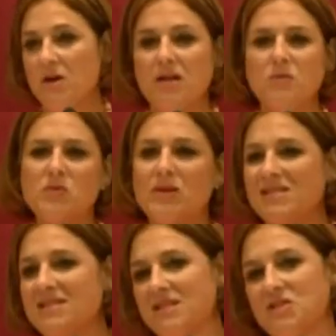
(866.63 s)
He was one of
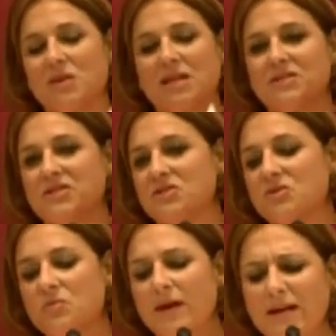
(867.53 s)
these kids who like listened to the
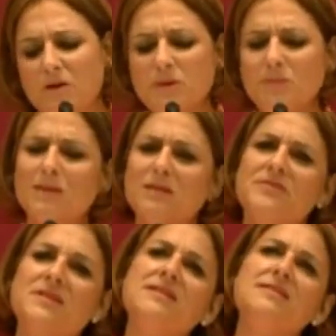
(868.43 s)
radio in the middle of
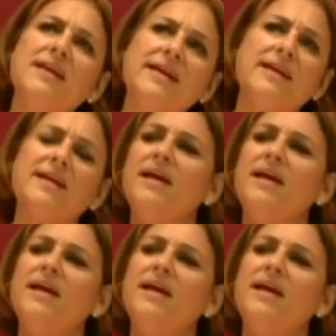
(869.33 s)
the night,